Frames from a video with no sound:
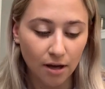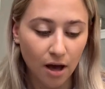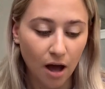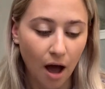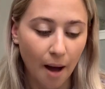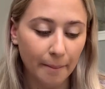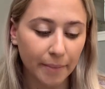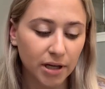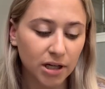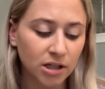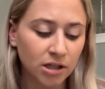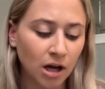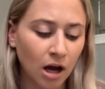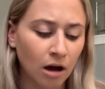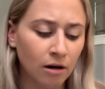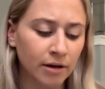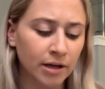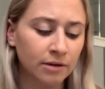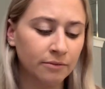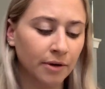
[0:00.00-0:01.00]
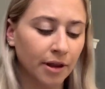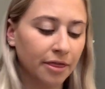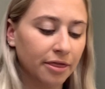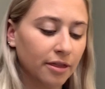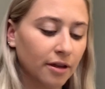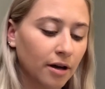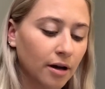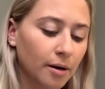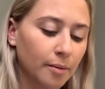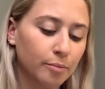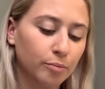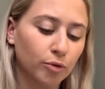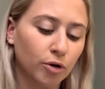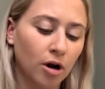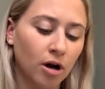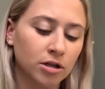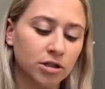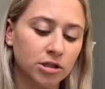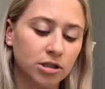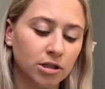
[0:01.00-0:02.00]
I'm gonna go in with the
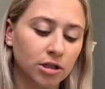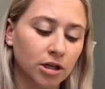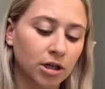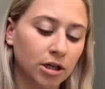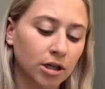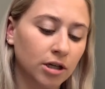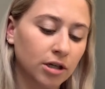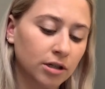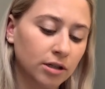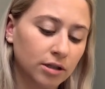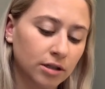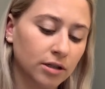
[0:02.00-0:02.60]
bronzer,